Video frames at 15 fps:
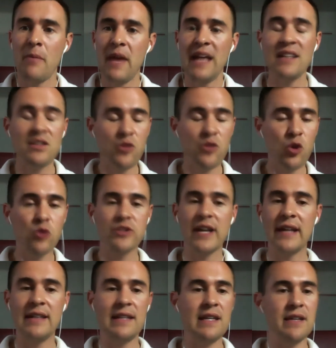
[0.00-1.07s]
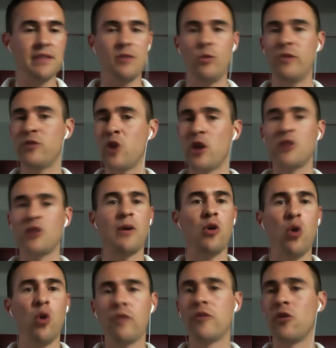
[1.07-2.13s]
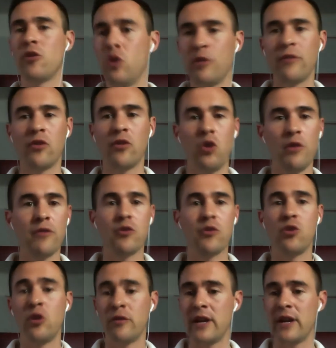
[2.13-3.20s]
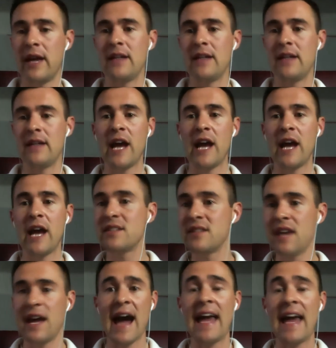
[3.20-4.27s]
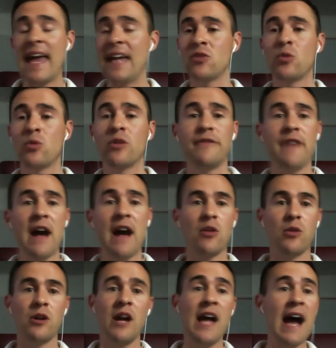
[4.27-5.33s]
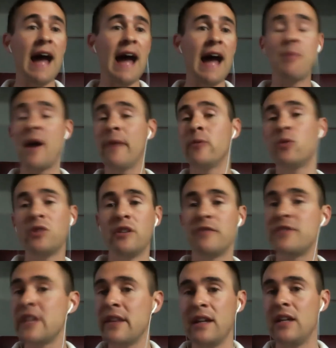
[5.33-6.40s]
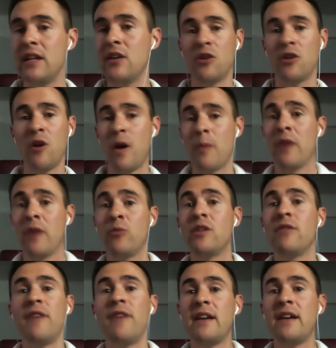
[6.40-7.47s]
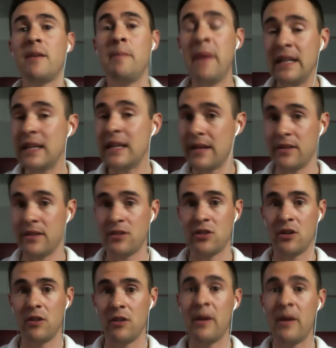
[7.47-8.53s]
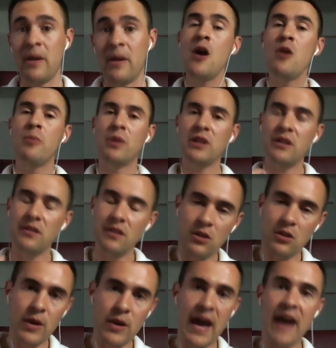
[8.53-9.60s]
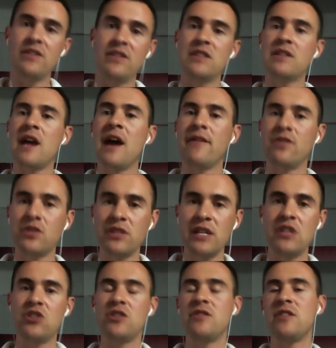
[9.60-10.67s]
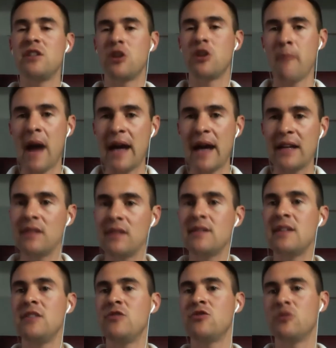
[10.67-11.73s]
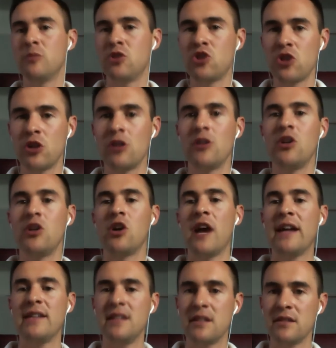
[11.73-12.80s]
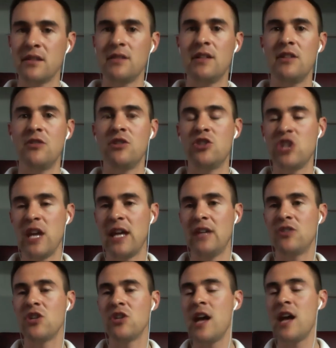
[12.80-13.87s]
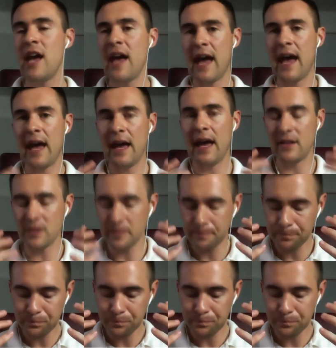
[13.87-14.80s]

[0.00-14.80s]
It's those ideas that we've talked about over and over and over and over again. And when I can say I hate the word follower, I probably wouldn't have said that a year ago. I probably wouldn't have had an opinion on the term. But you have these conversations, and your mind continues to mature, and your ideas continue to change. And